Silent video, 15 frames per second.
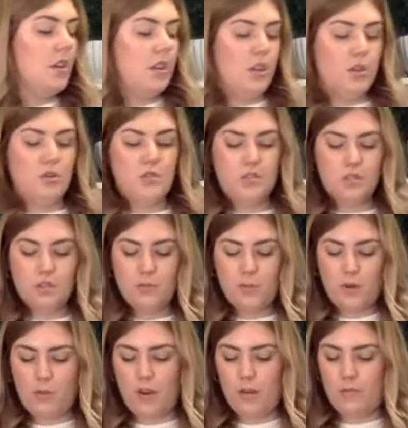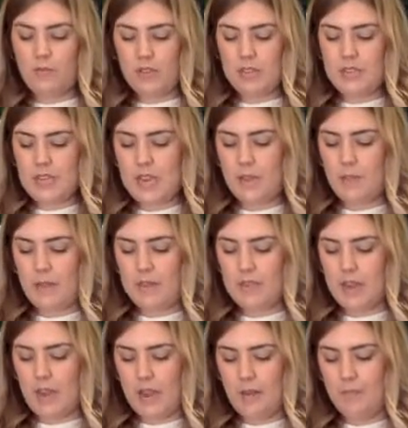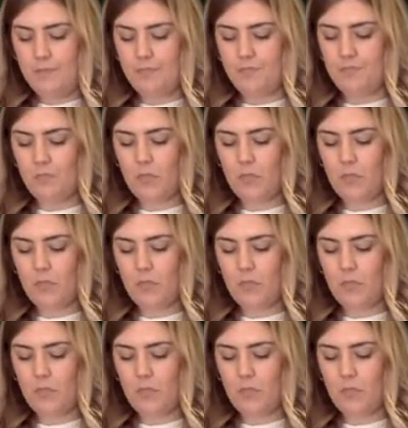used to, but when I'm really taking my time